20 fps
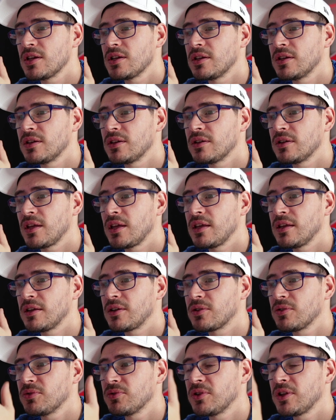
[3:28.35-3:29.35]

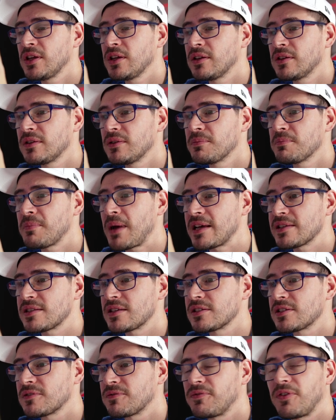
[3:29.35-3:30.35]
including
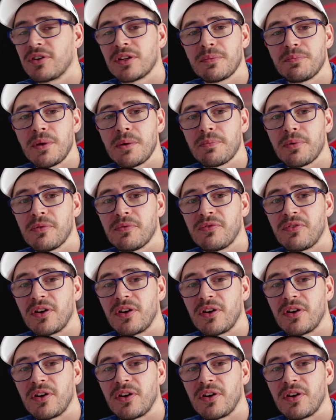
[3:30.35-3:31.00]
message for the people.